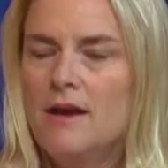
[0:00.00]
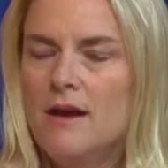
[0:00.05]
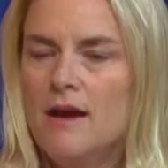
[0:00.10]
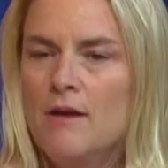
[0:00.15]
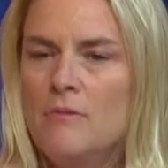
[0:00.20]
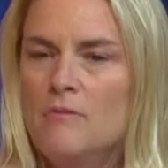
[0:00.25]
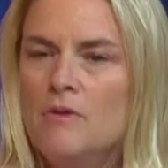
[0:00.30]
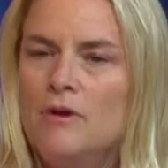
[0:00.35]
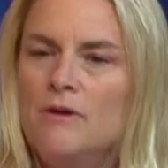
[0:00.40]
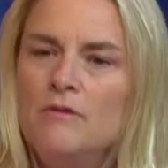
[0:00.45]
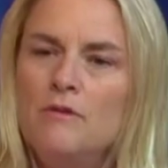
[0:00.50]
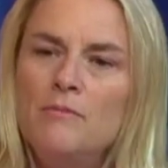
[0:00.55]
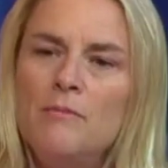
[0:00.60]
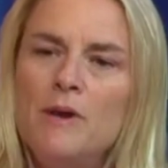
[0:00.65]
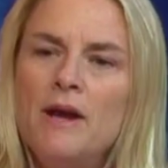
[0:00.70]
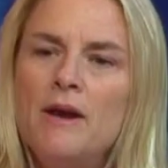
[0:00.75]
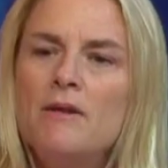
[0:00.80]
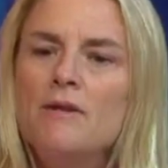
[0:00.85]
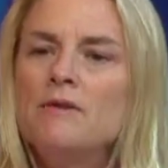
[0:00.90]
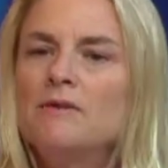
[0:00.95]
What do your
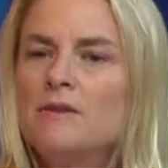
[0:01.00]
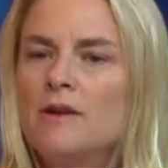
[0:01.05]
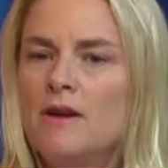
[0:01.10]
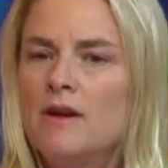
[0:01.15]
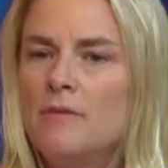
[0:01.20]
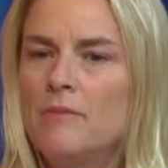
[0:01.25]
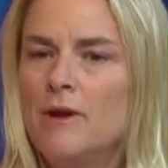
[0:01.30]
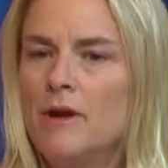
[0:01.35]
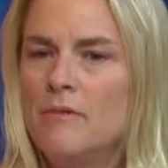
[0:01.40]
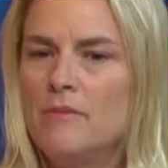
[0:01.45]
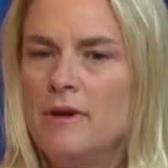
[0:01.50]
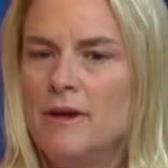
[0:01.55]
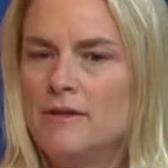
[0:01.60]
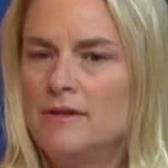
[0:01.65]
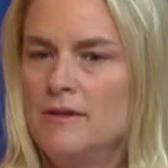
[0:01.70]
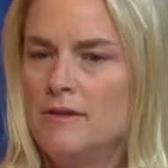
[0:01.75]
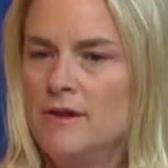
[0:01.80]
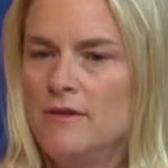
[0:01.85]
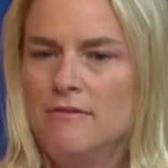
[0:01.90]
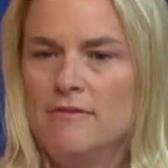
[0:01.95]
parents talk about
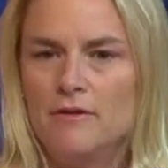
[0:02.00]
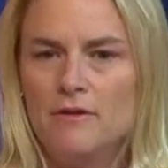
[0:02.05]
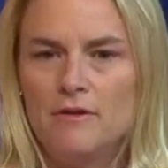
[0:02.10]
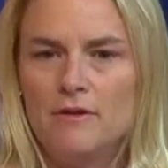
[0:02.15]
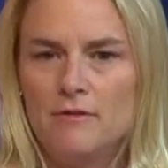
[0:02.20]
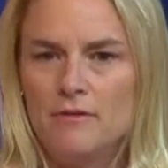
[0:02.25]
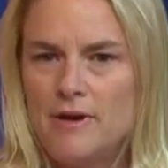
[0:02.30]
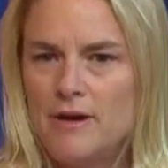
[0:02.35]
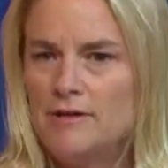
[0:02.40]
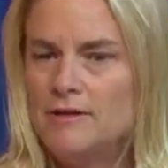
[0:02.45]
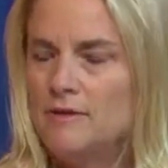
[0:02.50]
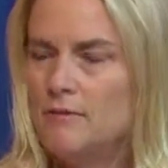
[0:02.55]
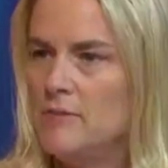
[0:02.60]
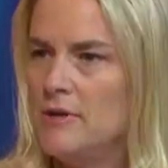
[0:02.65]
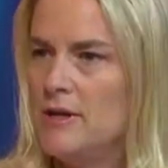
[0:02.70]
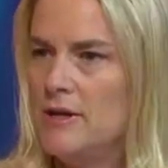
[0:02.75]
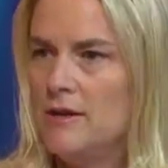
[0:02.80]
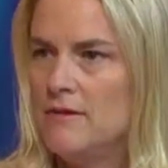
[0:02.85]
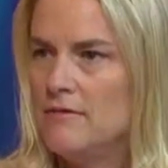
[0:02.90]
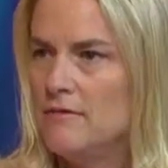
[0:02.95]
rights? Do they feel their rights are
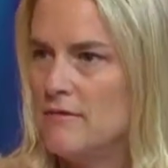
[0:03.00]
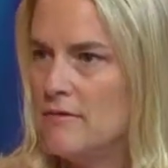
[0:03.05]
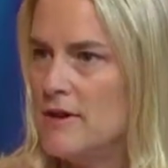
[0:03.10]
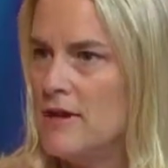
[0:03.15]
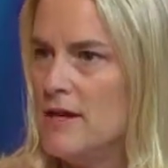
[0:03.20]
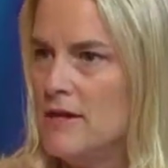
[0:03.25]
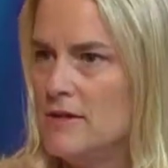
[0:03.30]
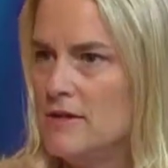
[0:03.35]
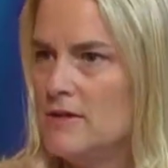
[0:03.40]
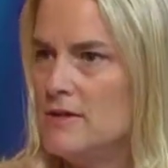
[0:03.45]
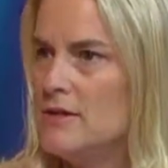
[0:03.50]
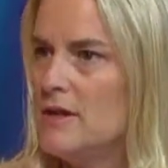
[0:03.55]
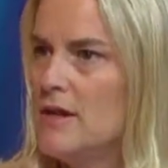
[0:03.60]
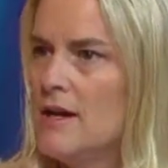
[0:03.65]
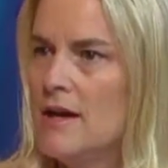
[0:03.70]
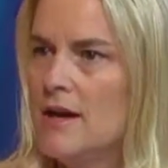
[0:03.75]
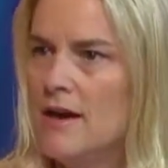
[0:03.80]
being infringed?